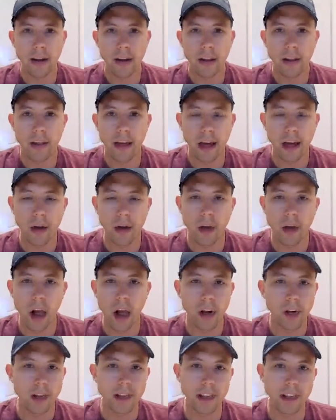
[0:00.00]
that
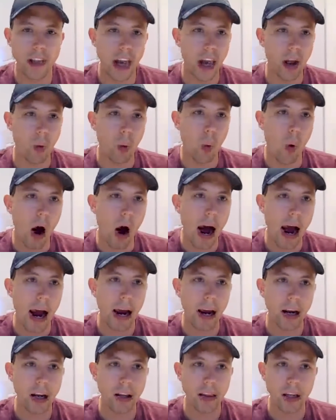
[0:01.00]
they don't
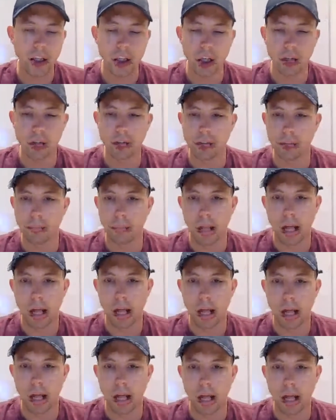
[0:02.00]
understand why they should
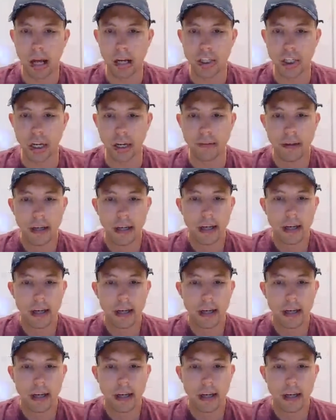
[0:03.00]
use a blockchain.